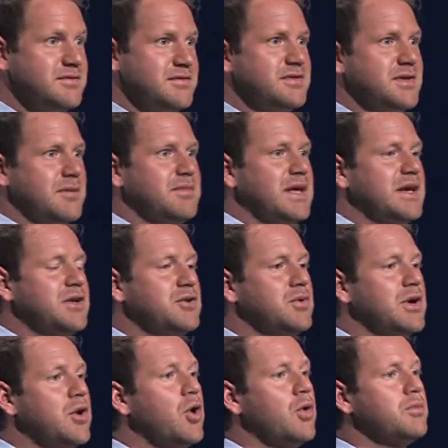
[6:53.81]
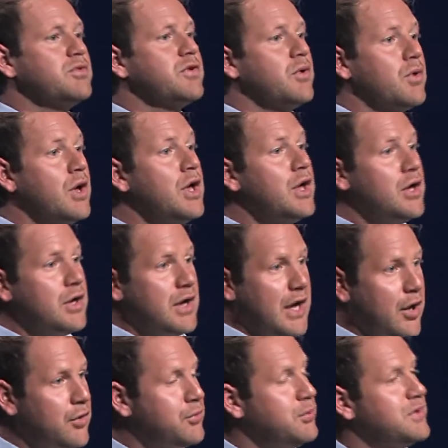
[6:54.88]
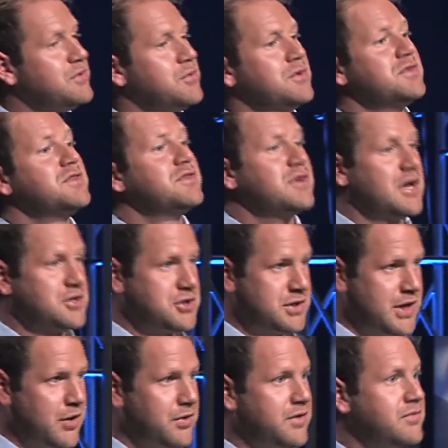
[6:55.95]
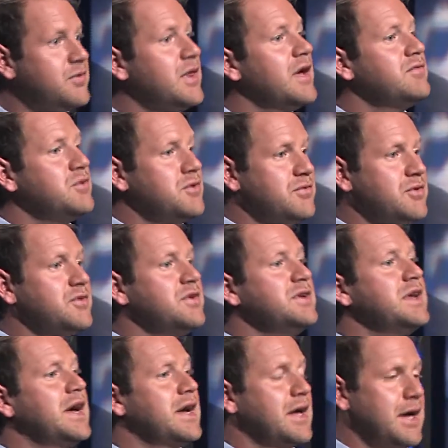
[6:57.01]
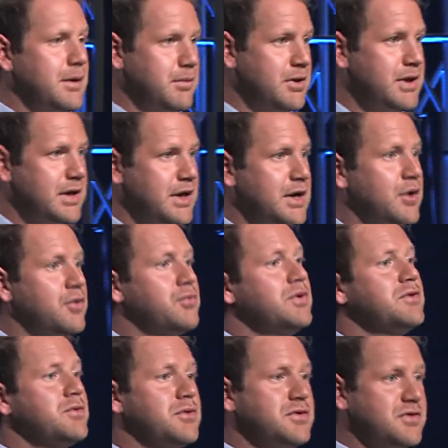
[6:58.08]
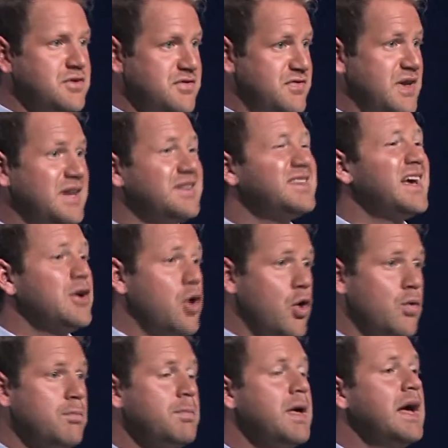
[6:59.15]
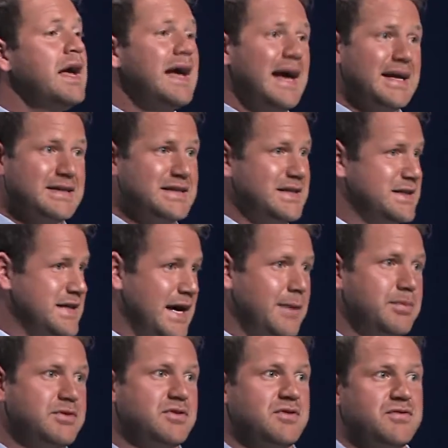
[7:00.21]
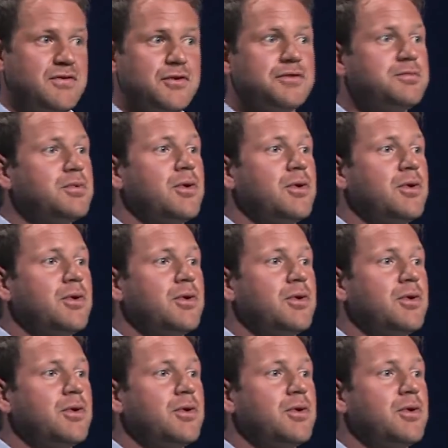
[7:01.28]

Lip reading: something they can do at home. So Health Resources section, healthyforlifeuniversity.com, click on Health Resources, Fitness at Home, and TTAP is the first